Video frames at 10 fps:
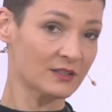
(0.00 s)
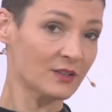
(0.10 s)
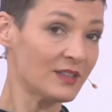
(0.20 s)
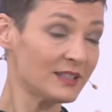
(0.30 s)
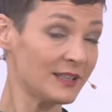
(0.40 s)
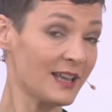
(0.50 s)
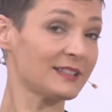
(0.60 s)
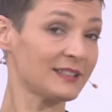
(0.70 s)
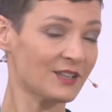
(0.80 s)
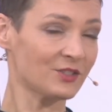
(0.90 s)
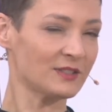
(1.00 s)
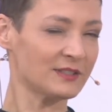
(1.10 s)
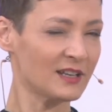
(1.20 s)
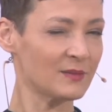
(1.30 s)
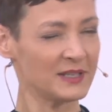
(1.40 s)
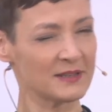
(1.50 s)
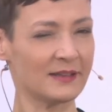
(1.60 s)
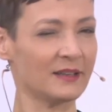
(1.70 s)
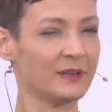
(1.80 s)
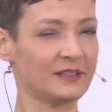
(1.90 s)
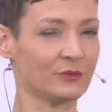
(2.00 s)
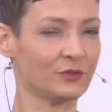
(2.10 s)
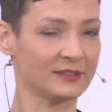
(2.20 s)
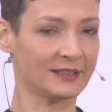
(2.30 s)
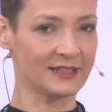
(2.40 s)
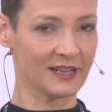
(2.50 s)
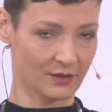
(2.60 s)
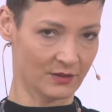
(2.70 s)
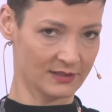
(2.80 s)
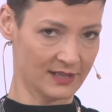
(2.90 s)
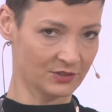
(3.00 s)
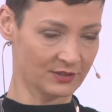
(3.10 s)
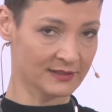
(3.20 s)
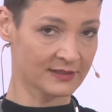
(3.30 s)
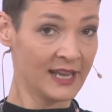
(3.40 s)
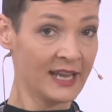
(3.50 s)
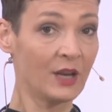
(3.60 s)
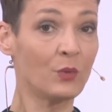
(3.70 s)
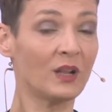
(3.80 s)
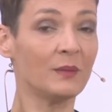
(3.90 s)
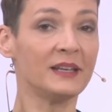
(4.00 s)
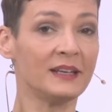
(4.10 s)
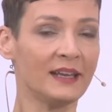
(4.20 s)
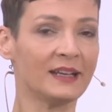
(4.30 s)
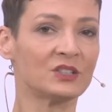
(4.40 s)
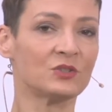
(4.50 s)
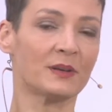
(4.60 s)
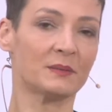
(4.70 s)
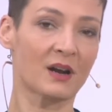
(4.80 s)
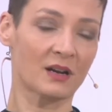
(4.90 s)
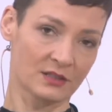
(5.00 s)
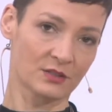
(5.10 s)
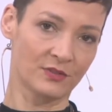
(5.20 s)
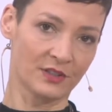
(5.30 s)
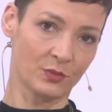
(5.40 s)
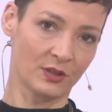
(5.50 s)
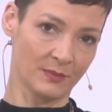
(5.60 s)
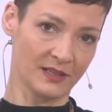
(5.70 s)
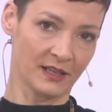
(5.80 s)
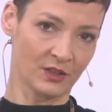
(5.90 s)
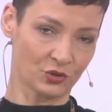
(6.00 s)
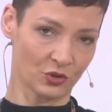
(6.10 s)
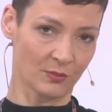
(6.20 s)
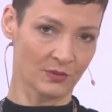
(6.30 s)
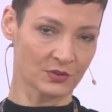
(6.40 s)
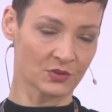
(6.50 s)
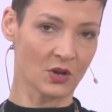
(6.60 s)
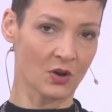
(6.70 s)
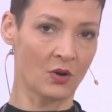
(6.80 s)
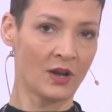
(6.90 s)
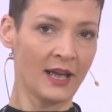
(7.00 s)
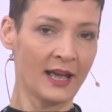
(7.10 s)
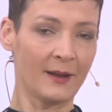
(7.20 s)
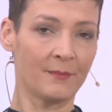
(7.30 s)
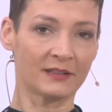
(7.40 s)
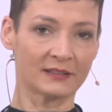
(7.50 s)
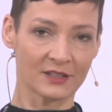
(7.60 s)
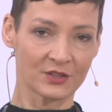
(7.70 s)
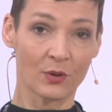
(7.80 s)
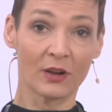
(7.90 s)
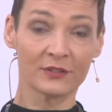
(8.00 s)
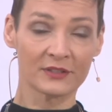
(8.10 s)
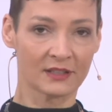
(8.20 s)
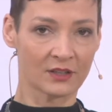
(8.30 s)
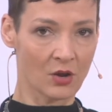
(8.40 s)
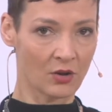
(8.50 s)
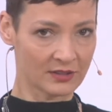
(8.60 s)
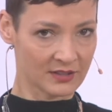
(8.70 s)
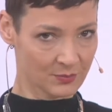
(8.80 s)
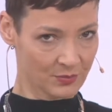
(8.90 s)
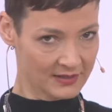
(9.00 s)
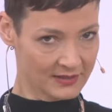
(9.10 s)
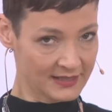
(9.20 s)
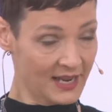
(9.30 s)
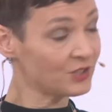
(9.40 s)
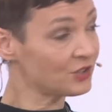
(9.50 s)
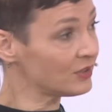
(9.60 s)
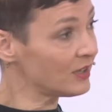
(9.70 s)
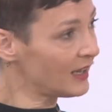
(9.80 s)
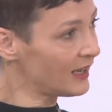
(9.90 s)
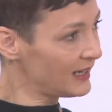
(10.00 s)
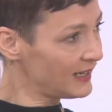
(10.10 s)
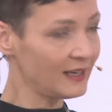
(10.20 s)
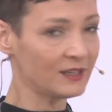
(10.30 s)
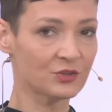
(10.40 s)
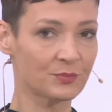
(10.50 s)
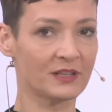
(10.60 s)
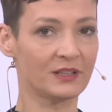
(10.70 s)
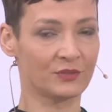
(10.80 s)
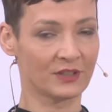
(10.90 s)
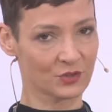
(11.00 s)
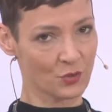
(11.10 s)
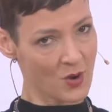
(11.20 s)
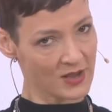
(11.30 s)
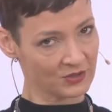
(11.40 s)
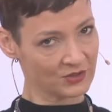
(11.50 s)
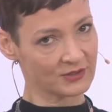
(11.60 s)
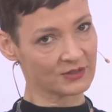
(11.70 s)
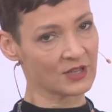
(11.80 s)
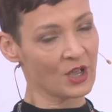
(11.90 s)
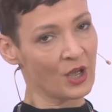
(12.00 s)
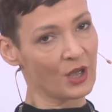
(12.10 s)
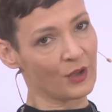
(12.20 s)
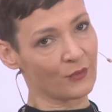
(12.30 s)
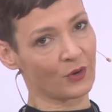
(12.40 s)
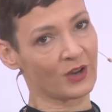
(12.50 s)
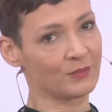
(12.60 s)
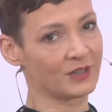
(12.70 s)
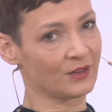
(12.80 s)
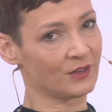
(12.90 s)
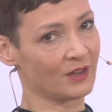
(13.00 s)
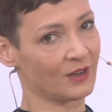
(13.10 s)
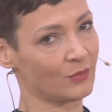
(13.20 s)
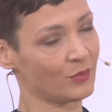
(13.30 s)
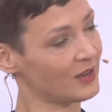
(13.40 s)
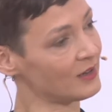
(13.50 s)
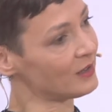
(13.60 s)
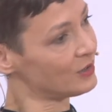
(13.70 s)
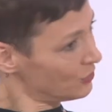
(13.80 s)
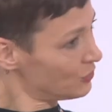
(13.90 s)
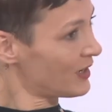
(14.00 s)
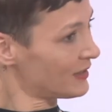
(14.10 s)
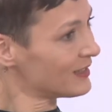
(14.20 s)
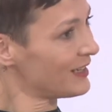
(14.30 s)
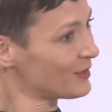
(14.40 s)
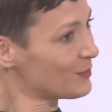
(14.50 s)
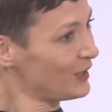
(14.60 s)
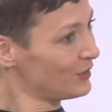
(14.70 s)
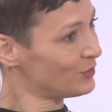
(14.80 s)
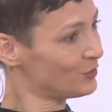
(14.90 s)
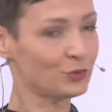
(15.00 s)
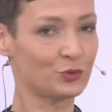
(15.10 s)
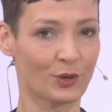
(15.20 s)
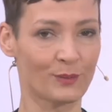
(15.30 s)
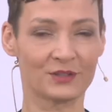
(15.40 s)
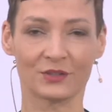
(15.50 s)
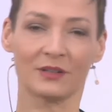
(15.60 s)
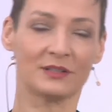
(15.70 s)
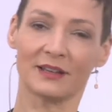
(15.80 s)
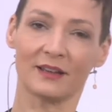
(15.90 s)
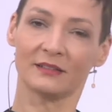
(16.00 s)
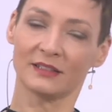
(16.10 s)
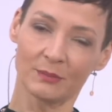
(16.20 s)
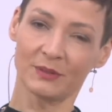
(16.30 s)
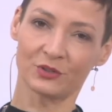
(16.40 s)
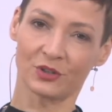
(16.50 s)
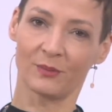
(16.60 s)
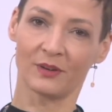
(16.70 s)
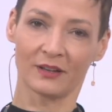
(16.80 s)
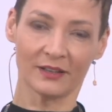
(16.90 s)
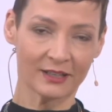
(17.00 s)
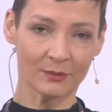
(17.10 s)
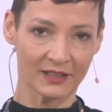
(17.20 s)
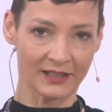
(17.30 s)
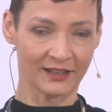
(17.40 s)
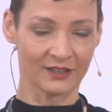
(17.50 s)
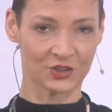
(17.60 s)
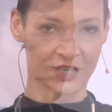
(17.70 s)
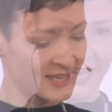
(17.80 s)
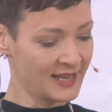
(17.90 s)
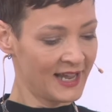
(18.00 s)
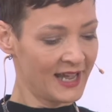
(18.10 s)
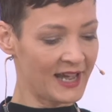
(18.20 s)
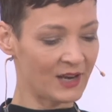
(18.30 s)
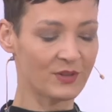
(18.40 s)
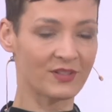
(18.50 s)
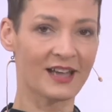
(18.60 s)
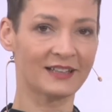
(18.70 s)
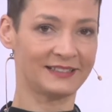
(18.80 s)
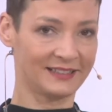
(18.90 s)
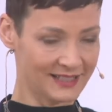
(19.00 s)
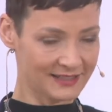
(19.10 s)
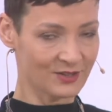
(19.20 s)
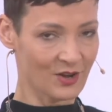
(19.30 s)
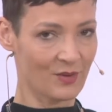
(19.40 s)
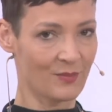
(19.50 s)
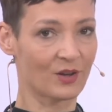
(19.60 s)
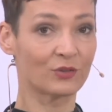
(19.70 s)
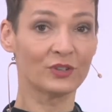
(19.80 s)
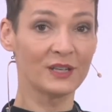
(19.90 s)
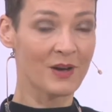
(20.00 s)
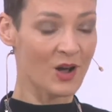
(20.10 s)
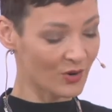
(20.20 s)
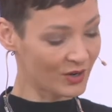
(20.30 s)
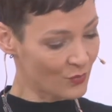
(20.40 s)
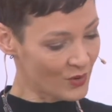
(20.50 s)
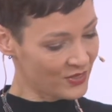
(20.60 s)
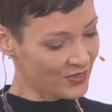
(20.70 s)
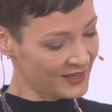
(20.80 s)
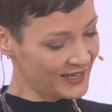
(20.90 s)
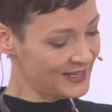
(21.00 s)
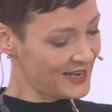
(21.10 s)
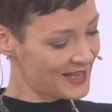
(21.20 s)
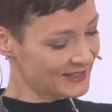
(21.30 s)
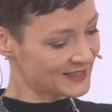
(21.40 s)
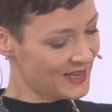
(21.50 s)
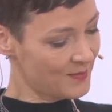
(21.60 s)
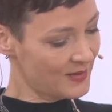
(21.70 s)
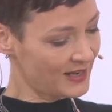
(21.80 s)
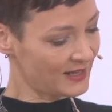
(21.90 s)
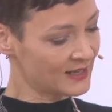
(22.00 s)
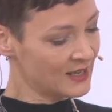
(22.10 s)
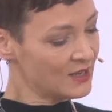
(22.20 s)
So this next session is going to be a little bit different than the other sessions. It will be in English, but parts of it will be in German. So Andreas Voyles is going to hold his presentation in English, but if there's questions for him, then we're going to translate them into German. So it's a little bit German, a little bit English. And with that, let's talk about repowering within SMA.